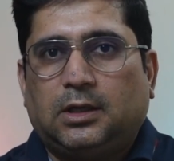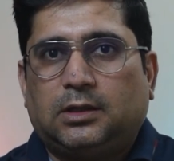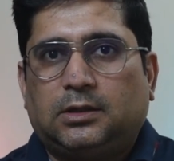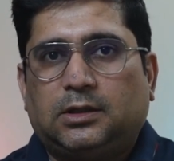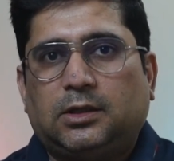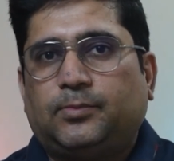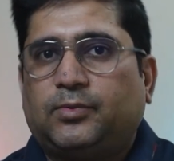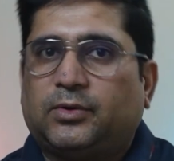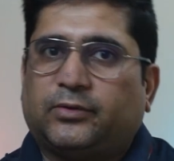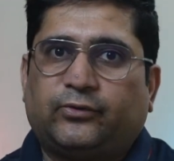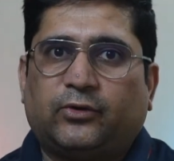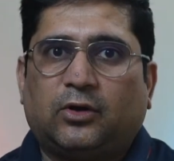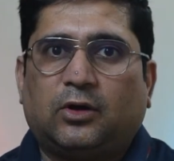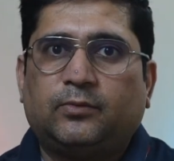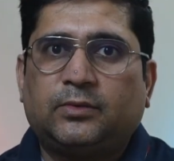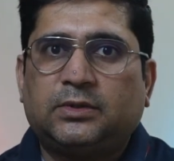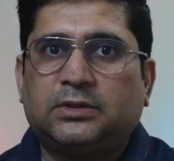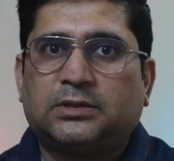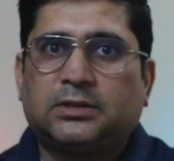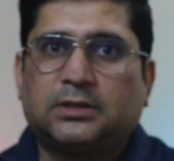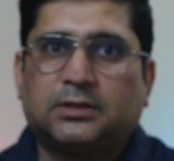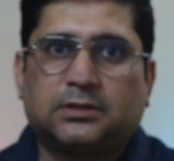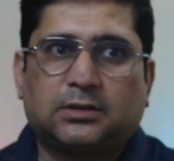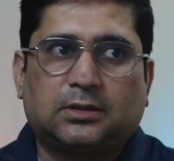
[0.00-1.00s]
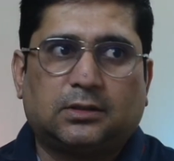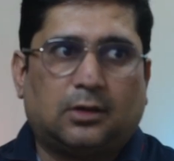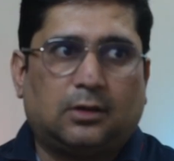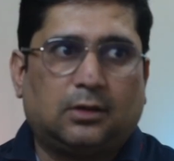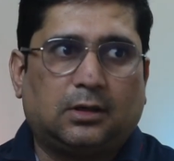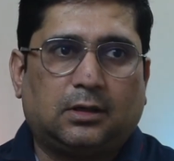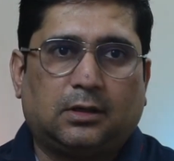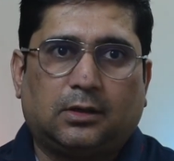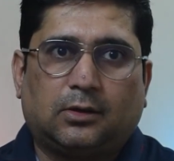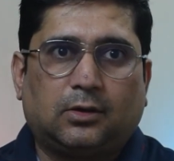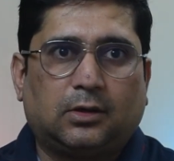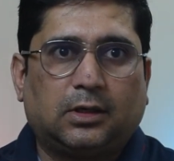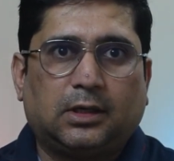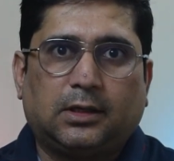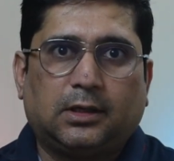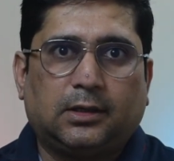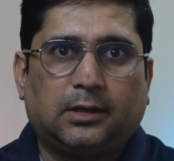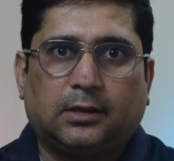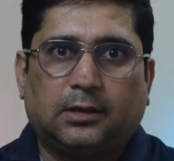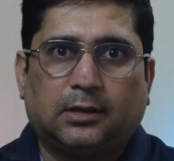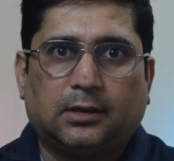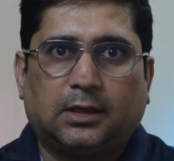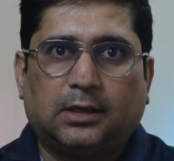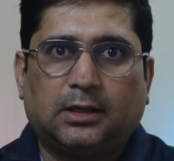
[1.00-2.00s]
the performance is on, a, on
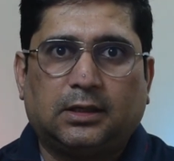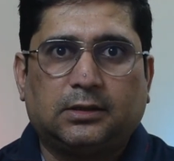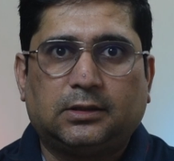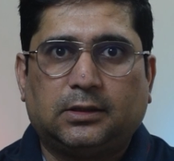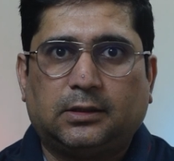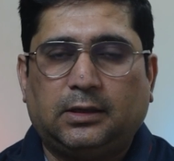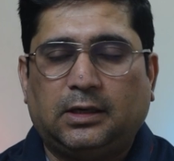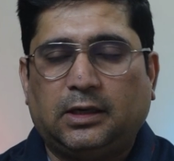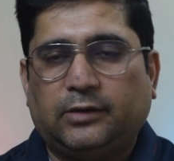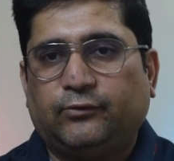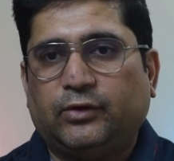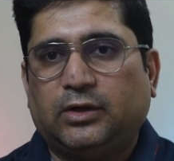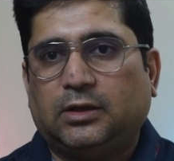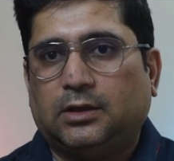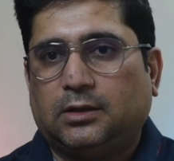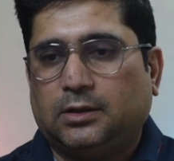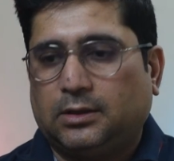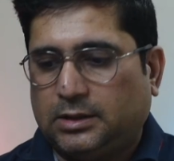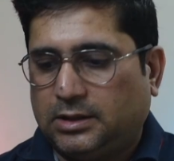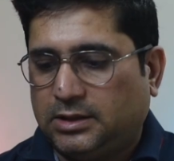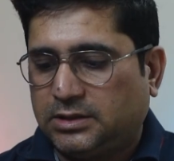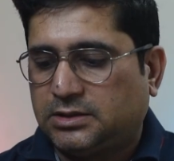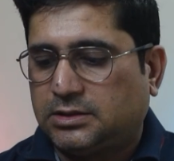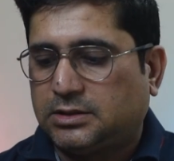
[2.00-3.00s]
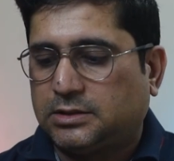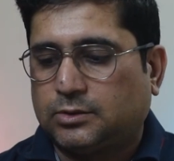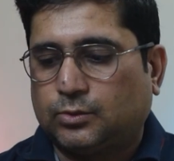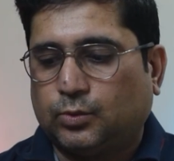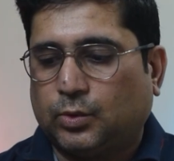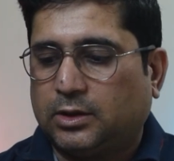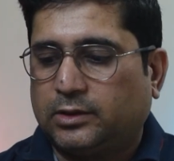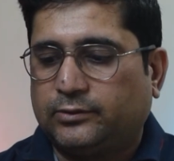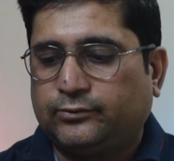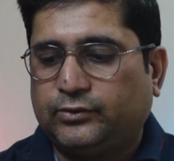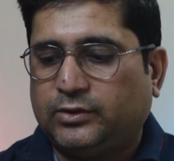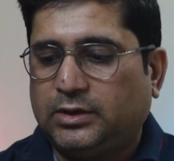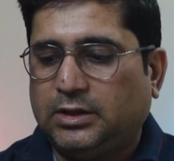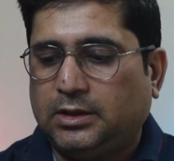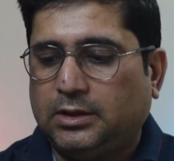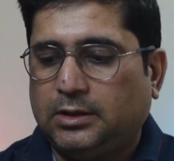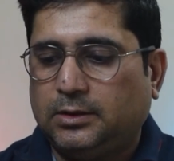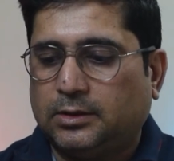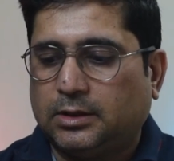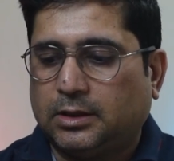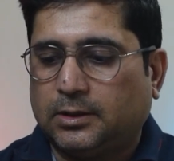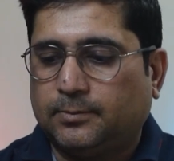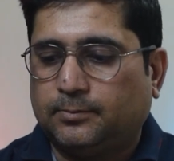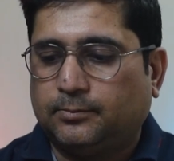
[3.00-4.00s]
an, another level it's one of
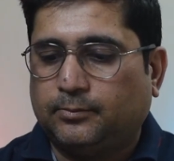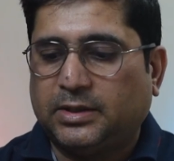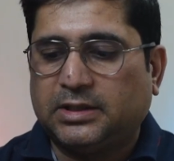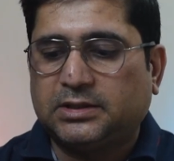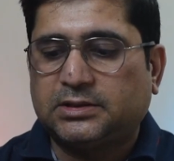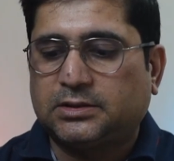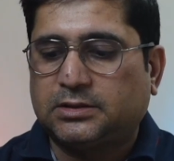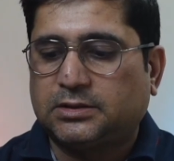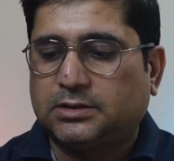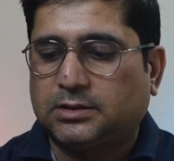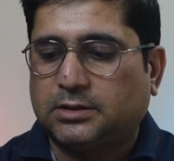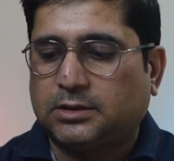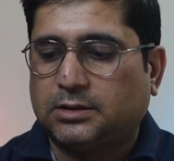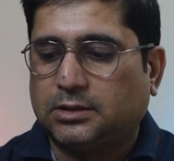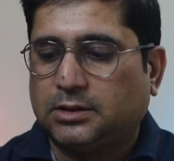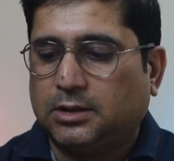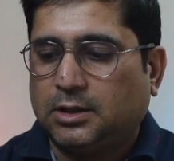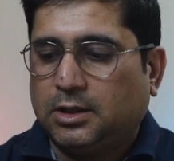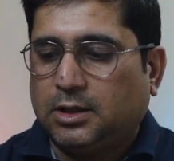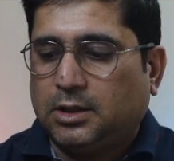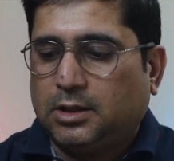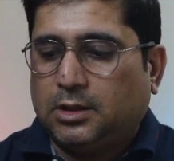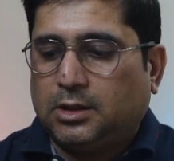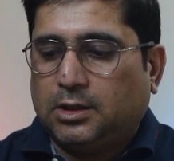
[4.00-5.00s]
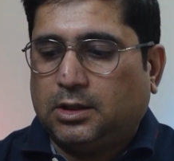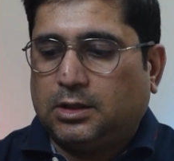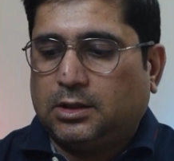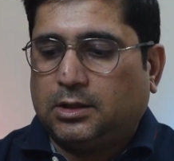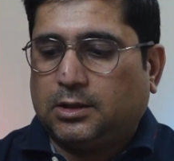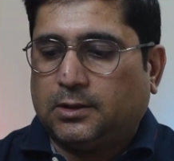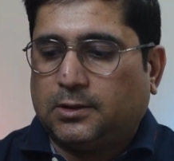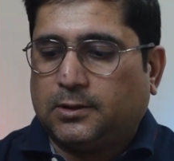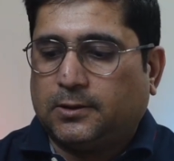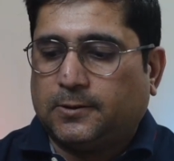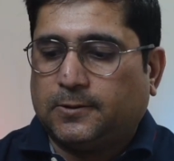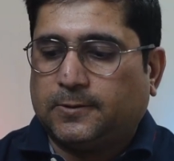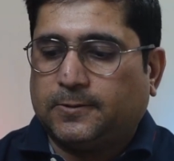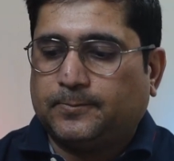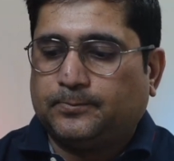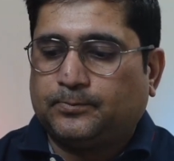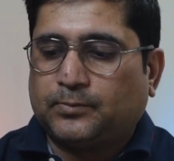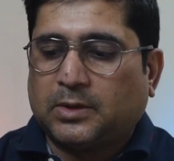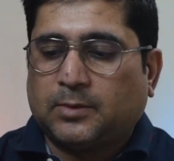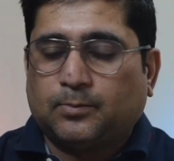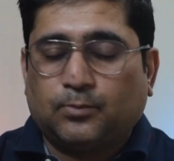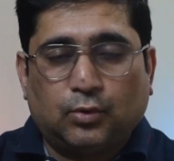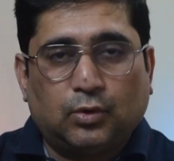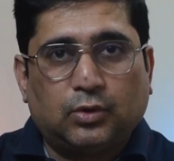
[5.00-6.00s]
the uh, best uh,
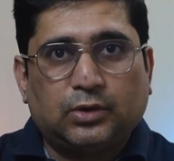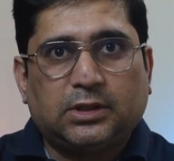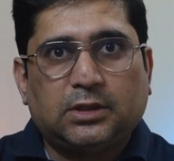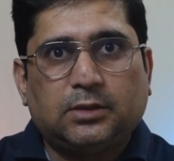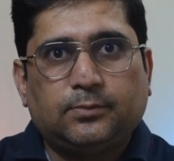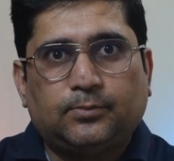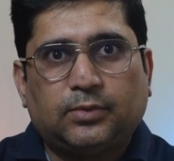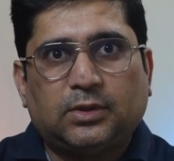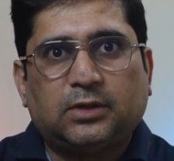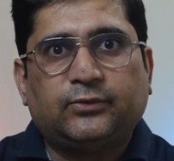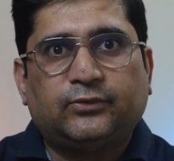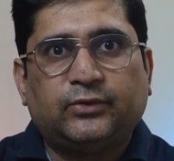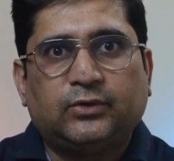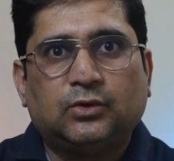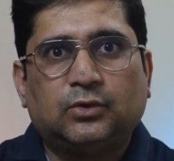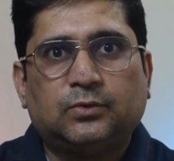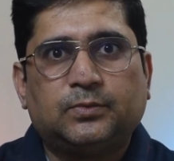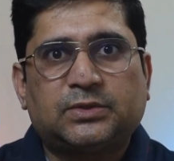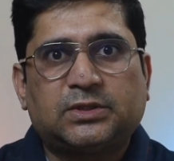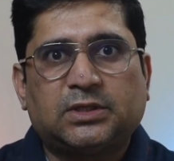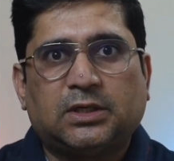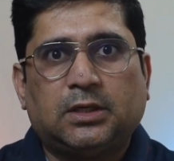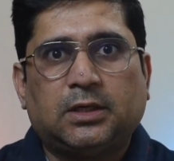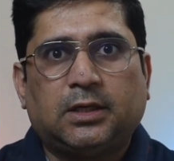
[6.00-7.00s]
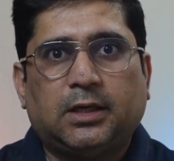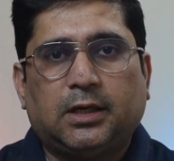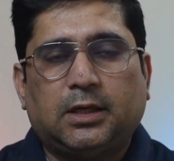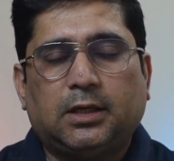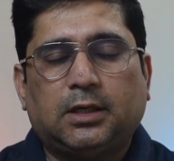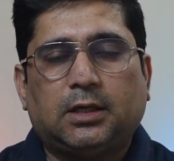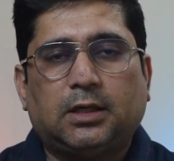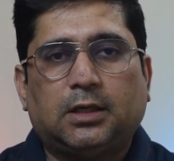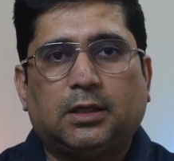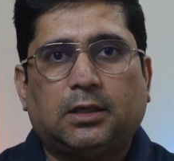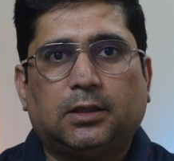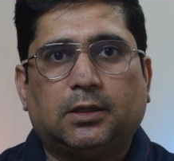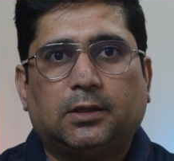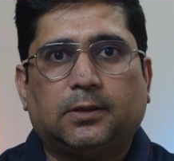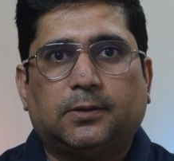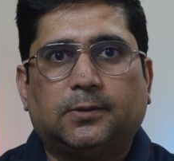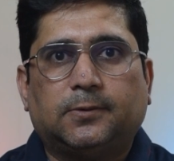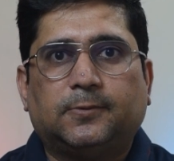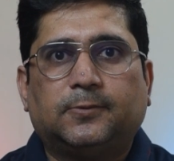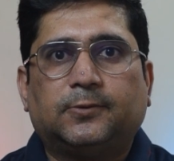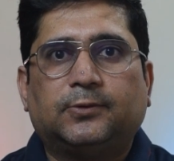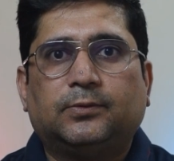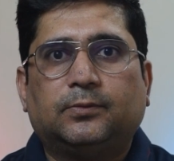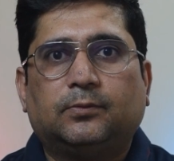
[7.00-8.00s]
um, potent perfumes in, in
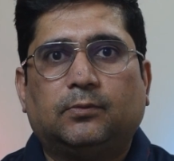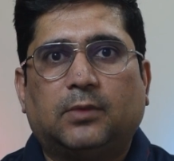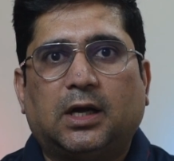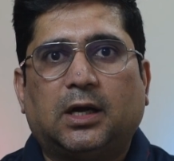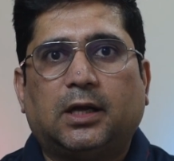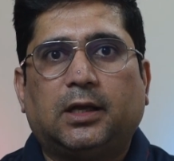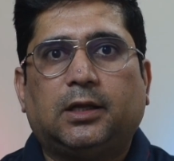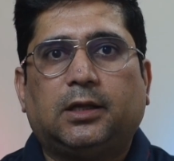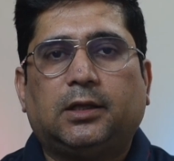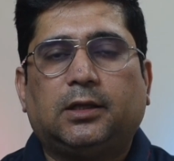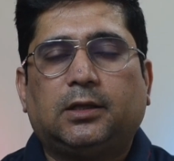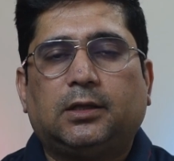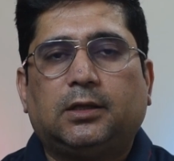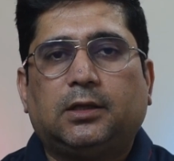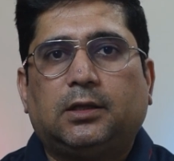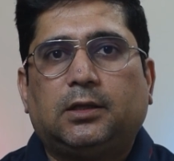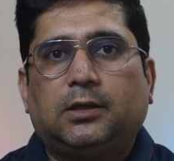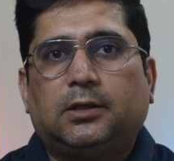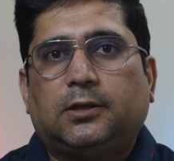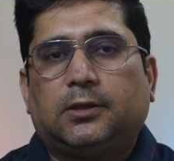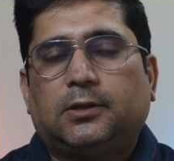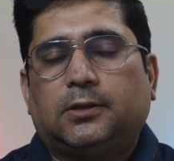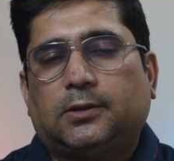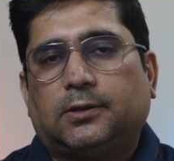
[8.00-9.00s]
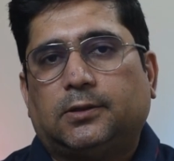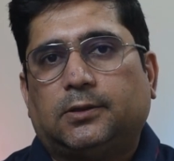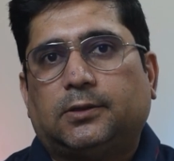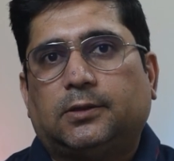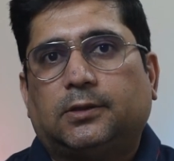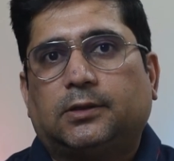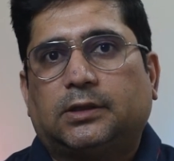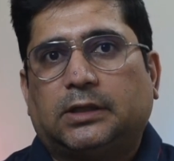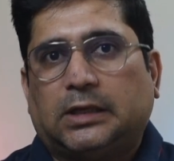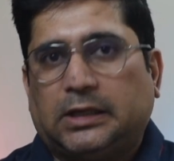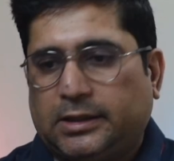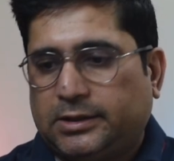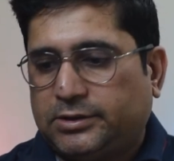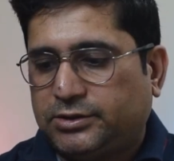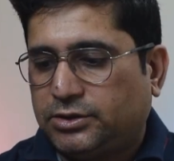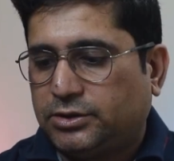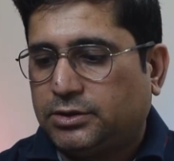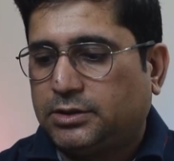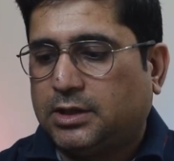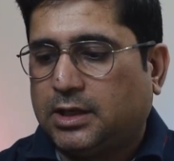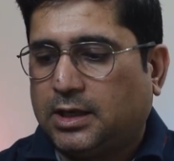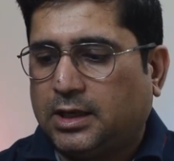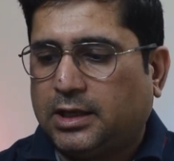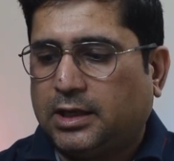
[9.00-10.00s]
uh, my uh,
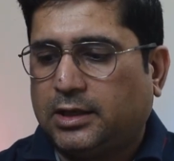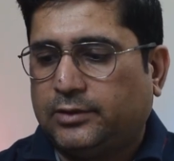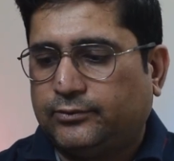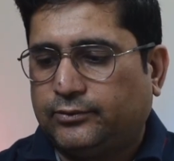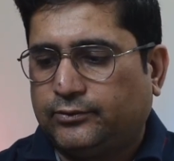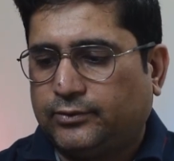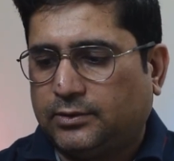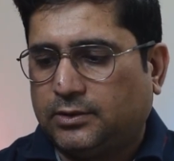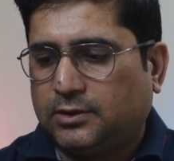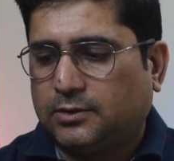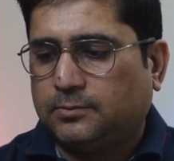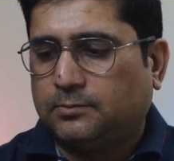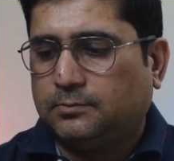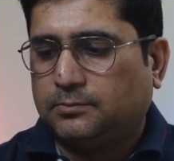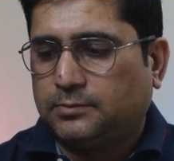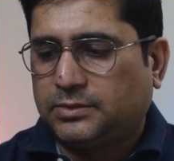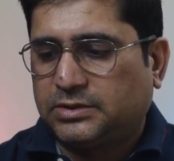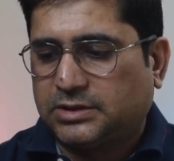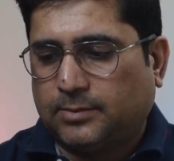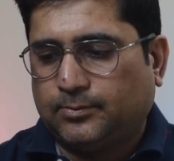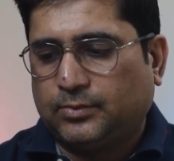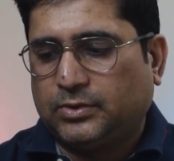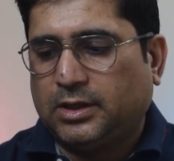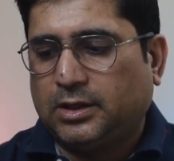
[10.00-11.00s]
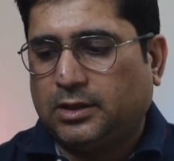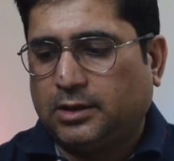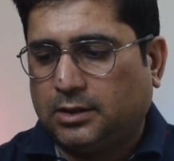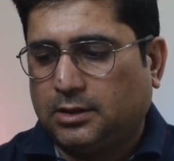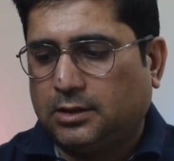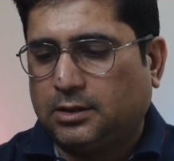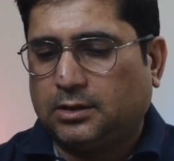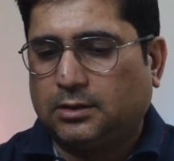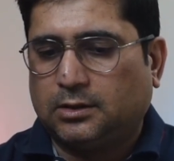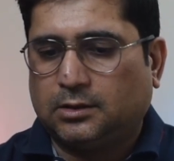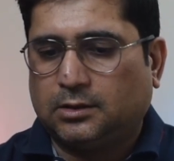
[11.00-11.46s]
collection. I have uh, something